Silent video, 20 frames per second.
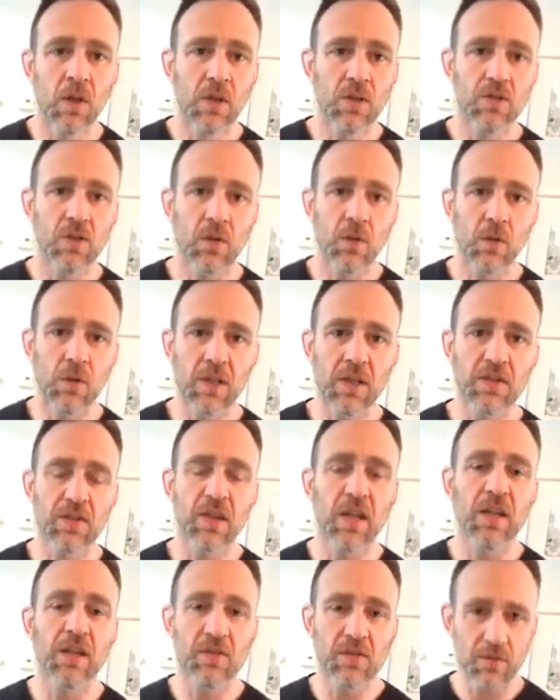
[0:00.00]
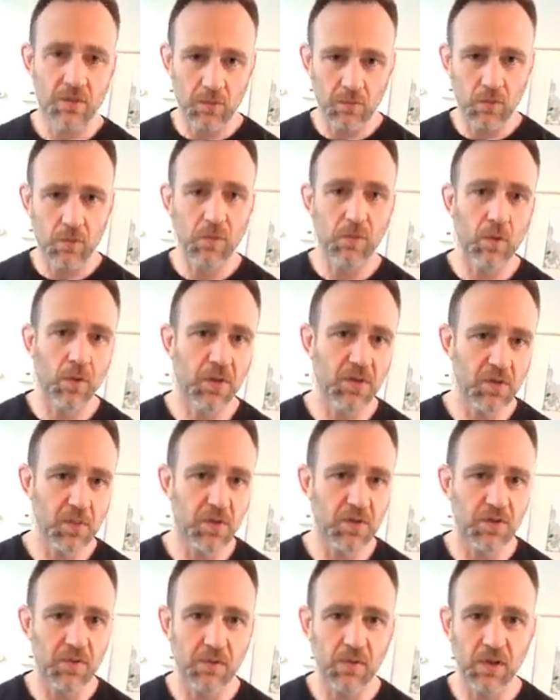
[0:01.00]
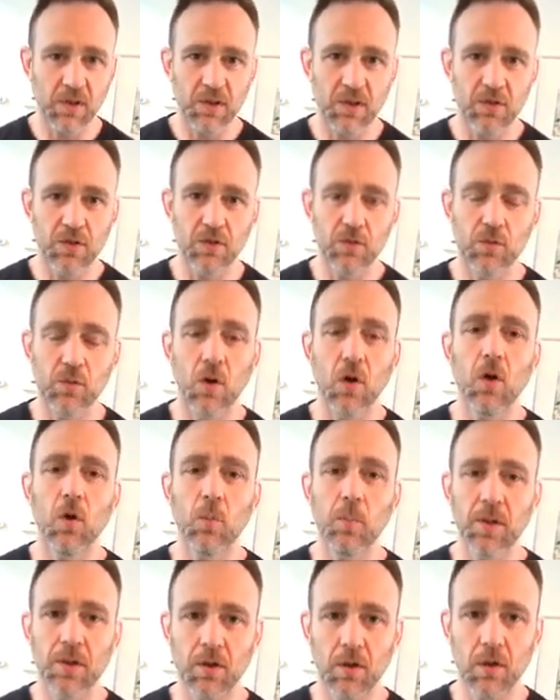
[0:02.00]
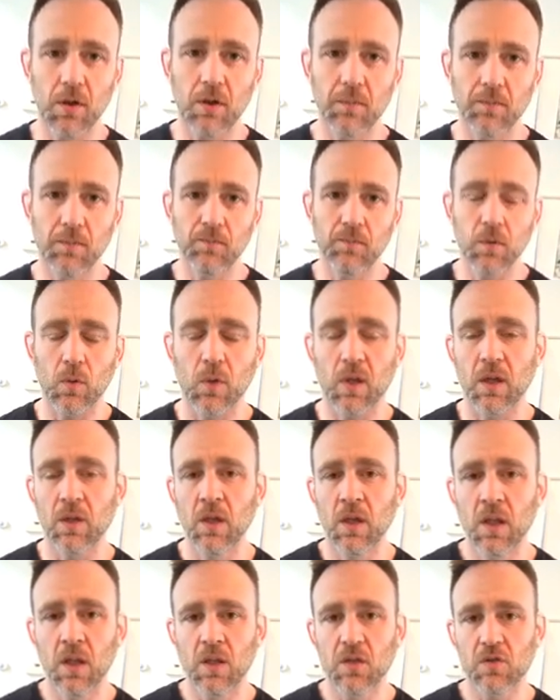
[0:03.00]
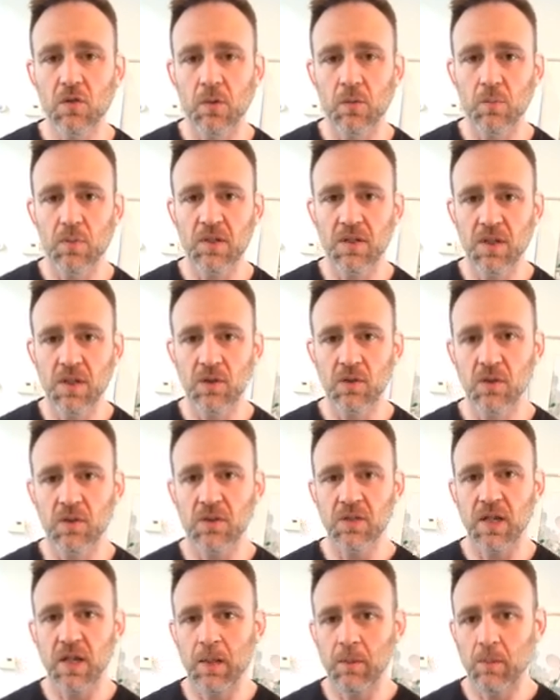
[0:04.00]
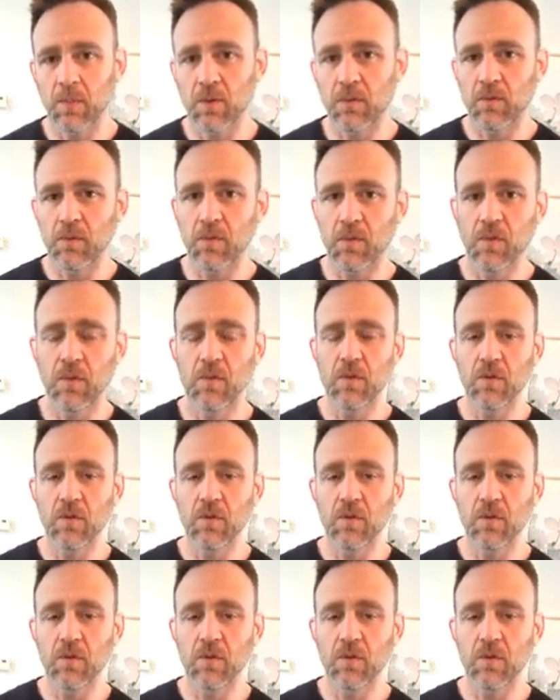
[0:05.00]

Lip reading: So in this case, I'm referring specifically to open guard, okay? So a particular type of